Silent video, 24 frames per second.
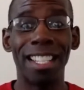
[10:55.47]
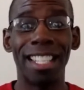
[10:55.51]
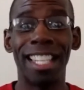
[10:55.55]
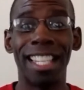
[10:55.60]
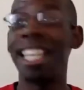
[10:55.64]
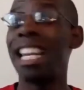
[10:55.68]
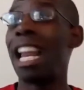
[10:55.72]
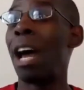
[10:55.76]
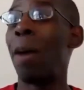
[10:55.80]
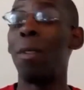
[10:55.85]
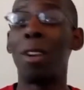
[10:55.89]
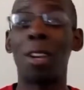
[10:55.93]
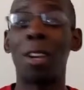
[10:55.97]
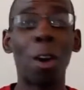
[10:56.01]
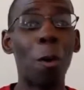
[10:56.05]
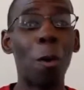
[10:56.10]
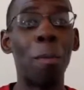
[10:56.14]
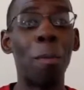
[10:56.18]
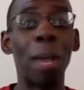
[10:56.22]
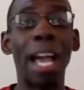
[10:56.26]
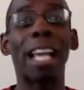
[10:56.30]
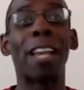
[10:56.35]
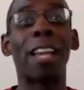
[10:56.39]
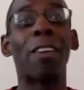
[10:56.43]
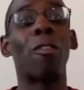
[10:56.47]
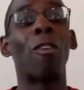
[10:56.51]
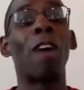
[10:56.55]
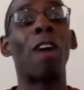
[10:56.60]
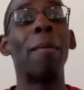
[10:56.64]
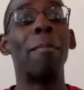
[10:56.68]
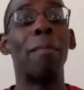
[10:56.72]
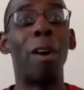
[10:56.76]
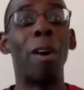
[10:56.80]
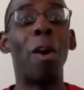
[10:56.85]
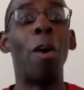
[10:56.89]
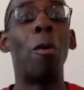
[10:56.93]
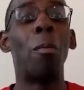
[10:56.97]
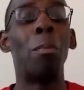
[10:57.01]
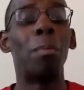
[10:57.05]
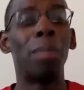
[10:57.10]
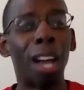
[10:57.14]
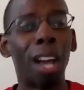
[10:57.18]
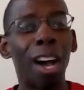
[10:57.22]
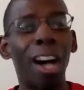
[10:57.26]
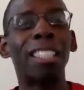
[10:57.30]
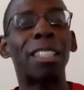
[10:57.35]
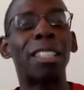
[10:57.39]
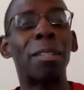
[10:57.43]
Then I would go back and write my own
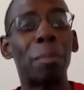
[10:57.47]
blogs